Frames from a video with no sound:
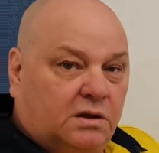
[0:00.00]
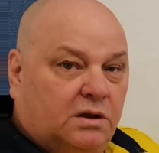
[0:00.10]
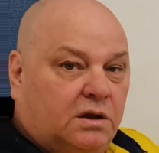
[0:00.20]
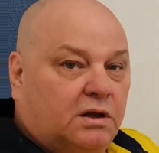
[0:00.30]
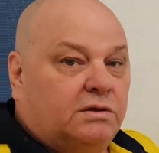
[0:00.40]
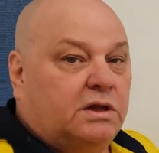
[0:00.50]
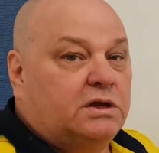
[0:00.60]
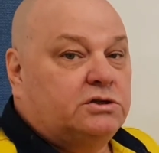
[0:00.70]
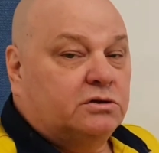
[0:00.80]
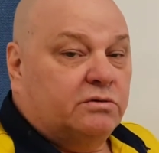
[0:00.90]
and there's
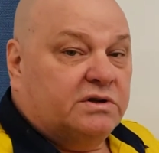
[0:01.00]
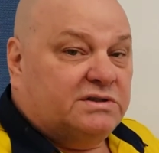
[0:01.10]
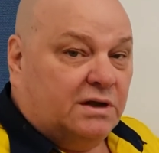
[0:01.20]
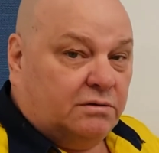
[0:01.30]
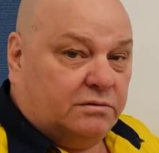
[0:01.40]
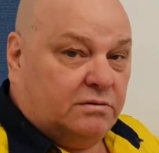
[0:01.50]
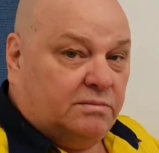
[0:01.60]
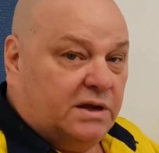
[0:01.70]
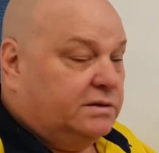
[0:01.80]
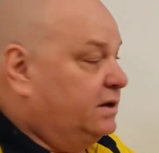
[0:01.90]
your resultant
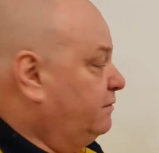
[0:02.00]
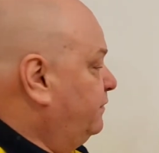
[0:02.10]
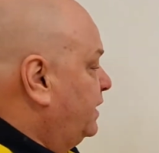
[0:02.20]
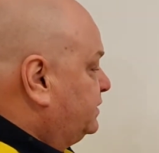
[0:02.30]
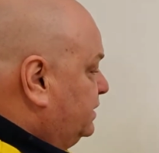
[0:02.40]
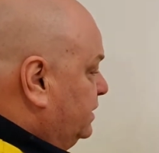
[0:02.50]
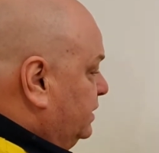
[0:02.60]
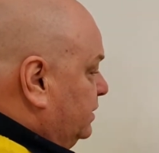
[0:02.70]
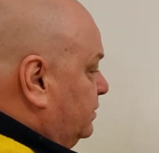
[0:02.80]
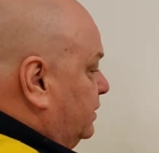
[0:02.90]
magnetic flux.
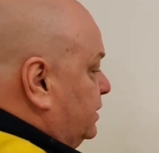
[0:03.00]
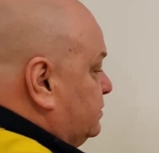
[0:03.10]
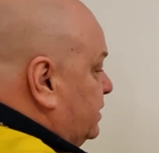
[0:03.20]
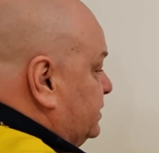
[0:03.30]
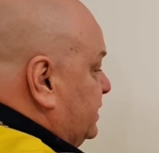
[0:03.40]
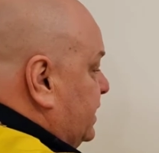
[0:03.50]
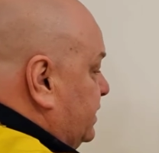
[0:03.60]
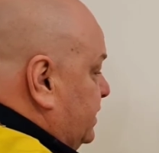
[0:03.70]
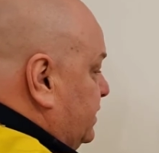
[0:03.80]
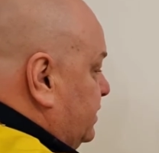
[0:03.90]
These ones down
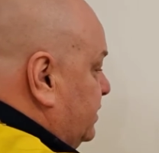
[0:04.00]
here,